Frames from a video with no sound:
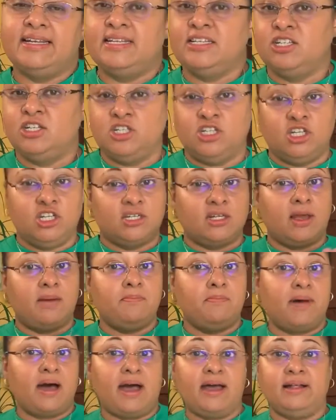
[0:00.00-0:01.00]
This is just a
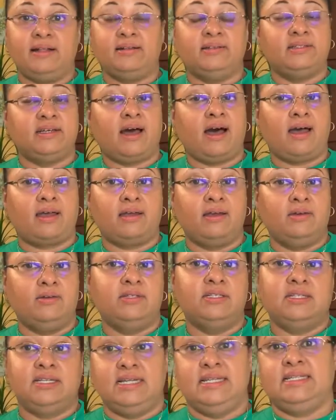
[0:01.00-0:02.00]
mild taco
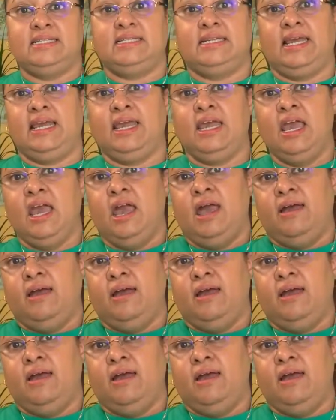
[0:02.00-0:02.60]
seasoning.